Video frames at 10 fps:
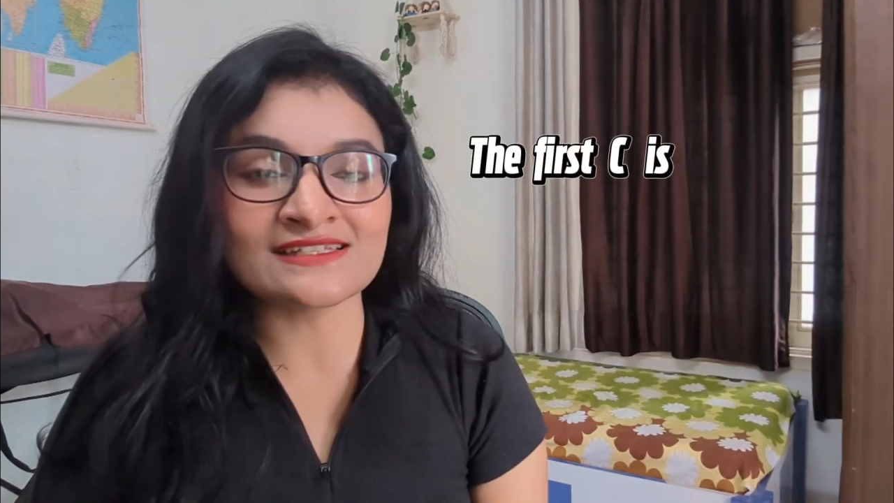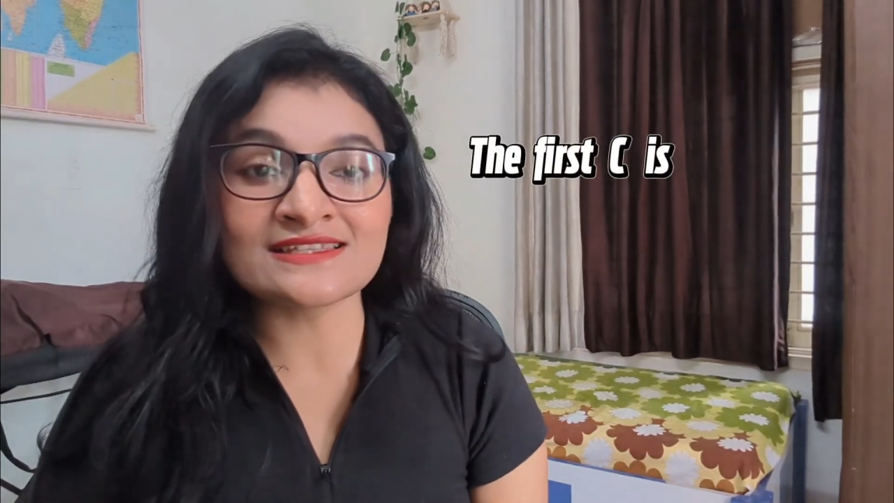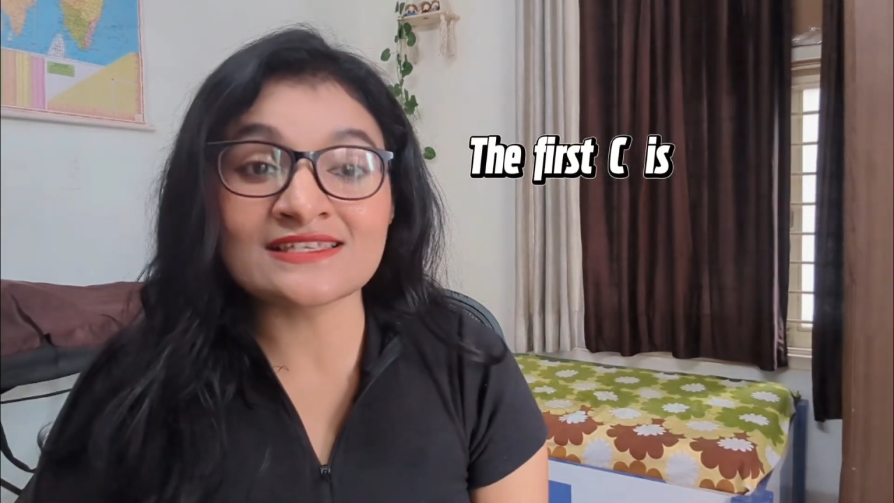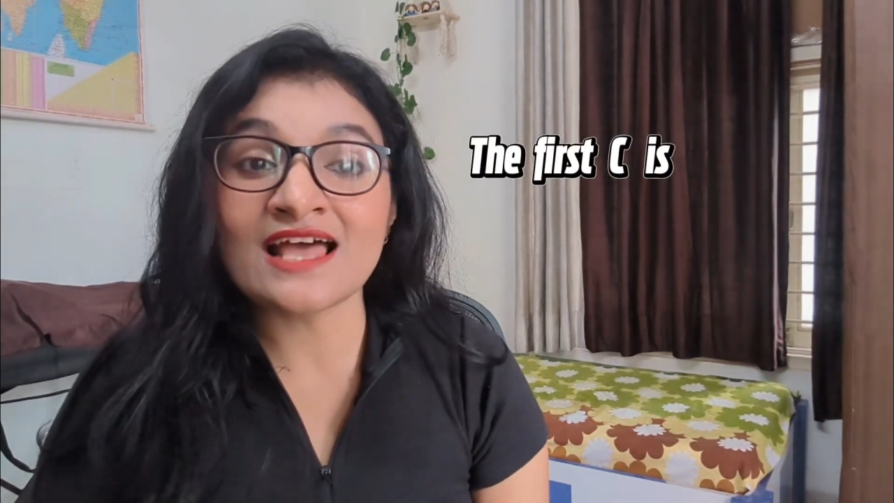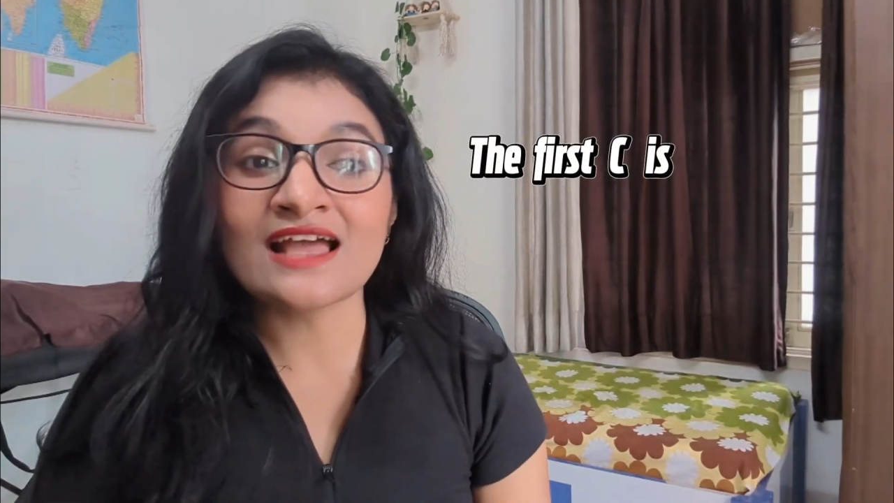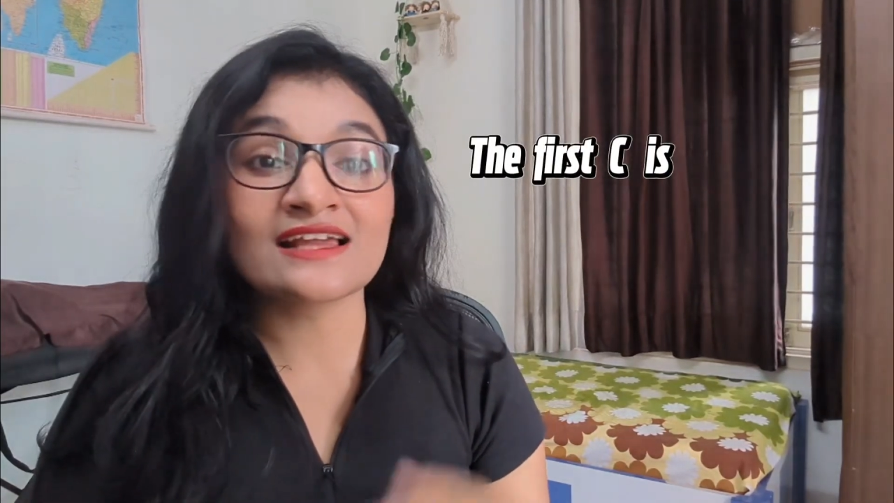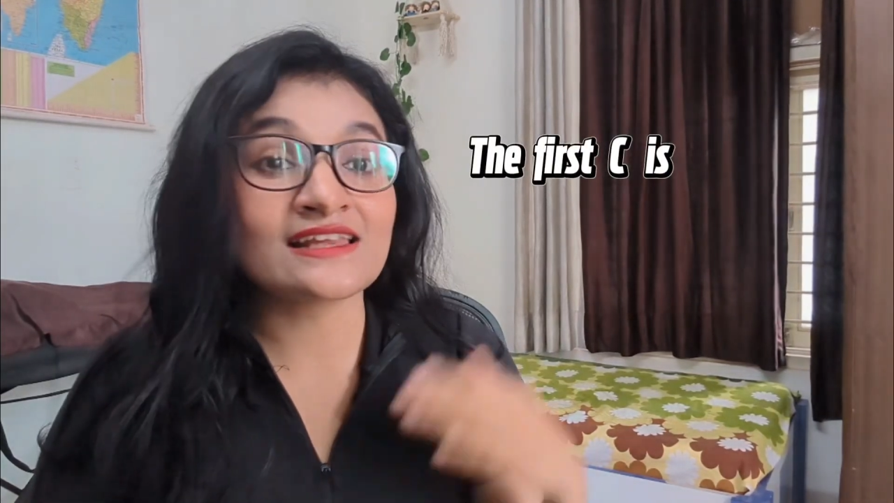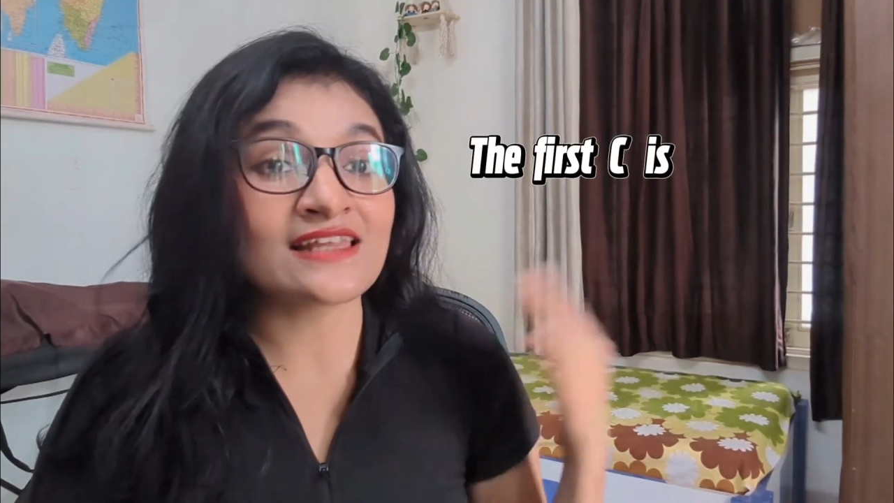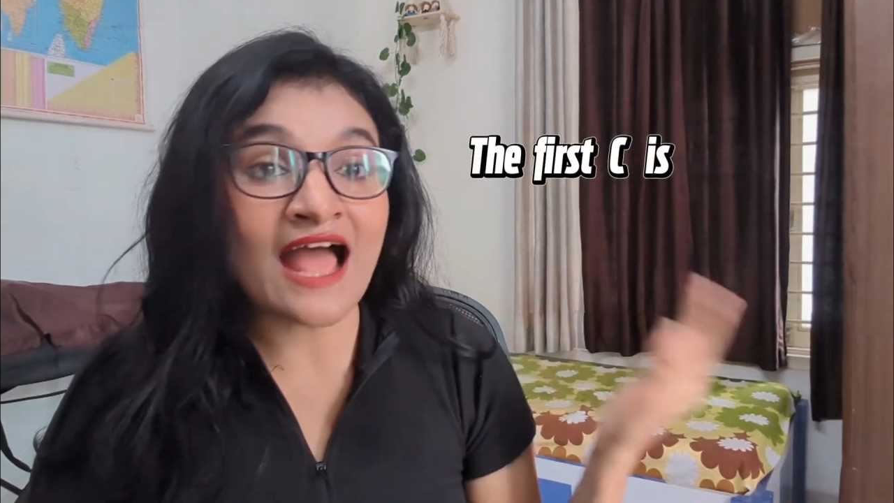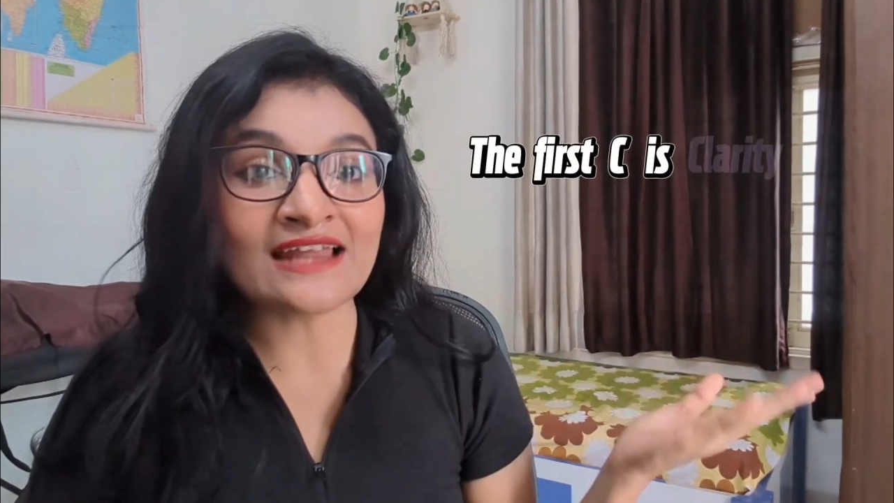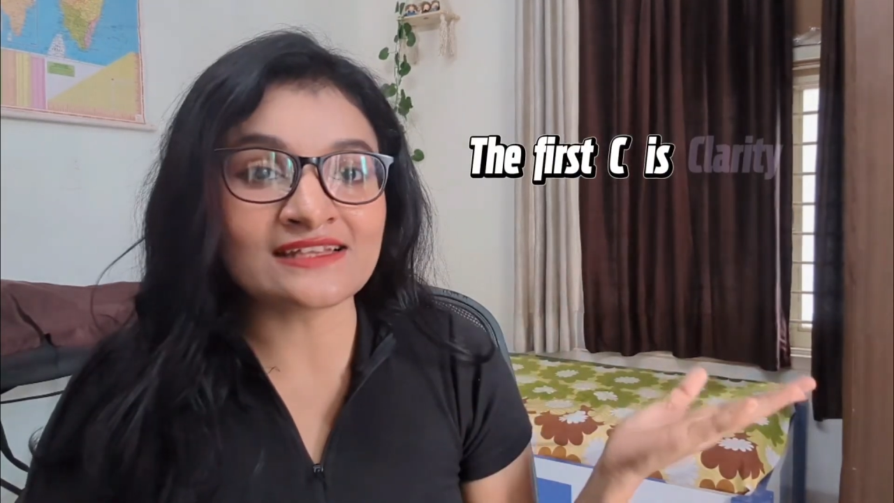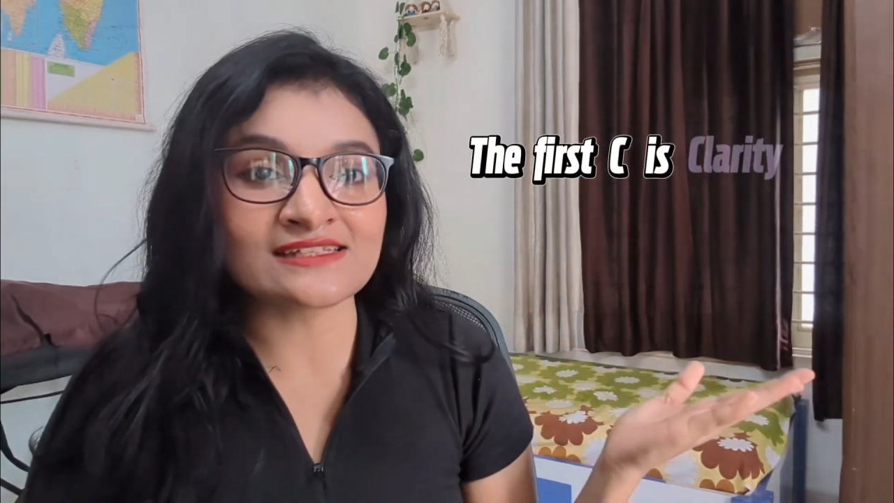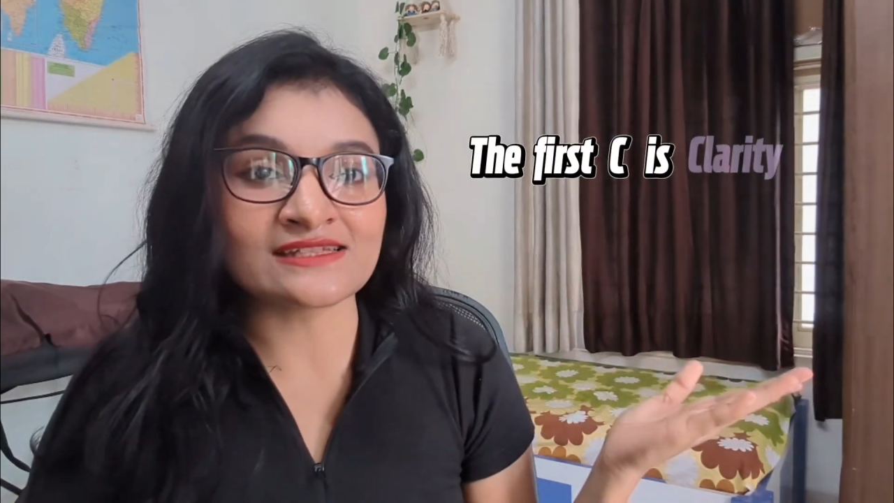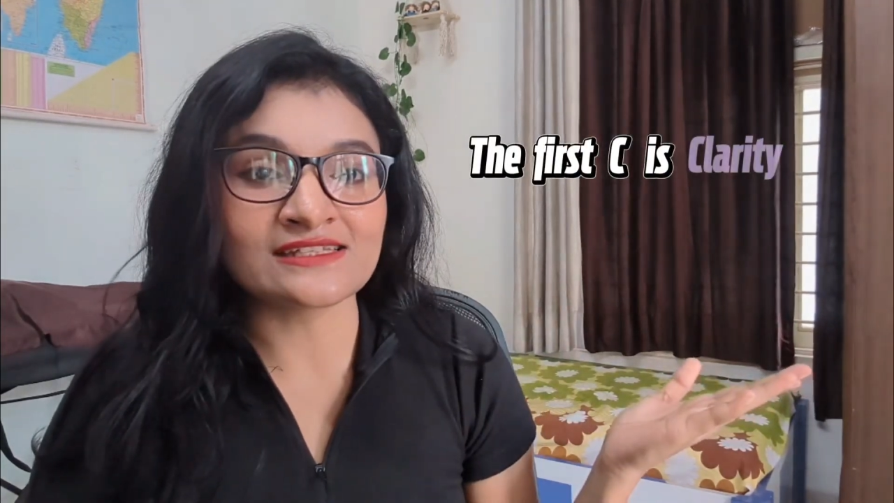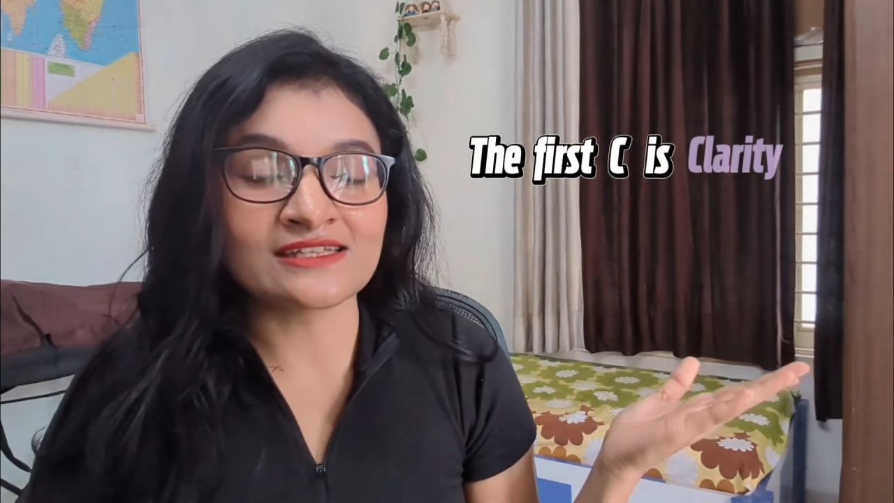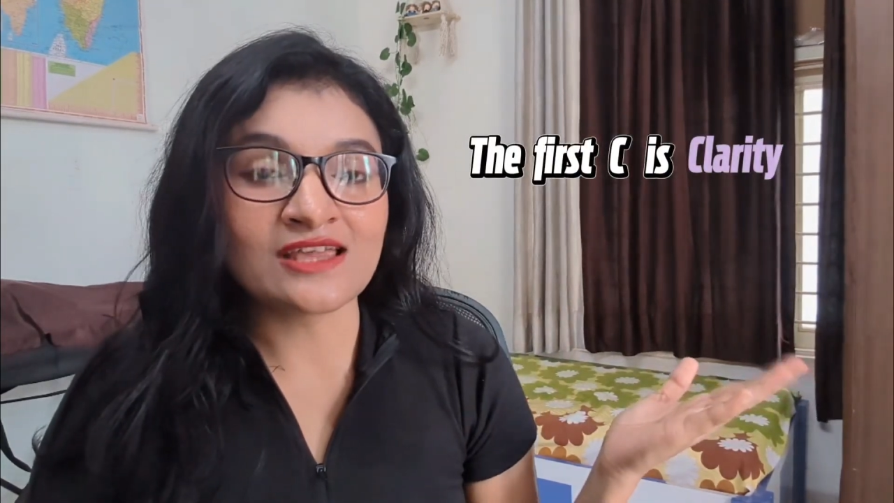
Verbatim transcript: is clarity.